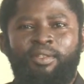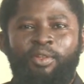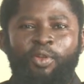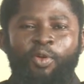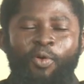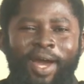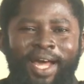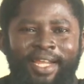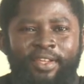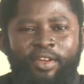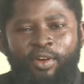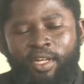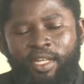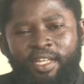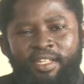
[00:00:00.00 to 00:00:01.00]
Lowering
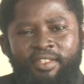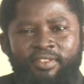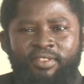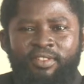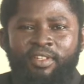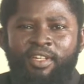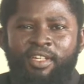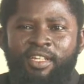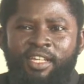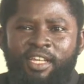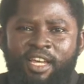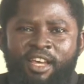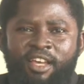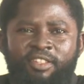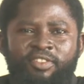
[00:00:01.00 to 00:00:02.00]
your gaze.
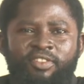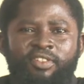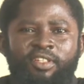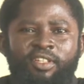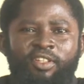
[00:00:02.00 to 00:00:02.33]
Gaze,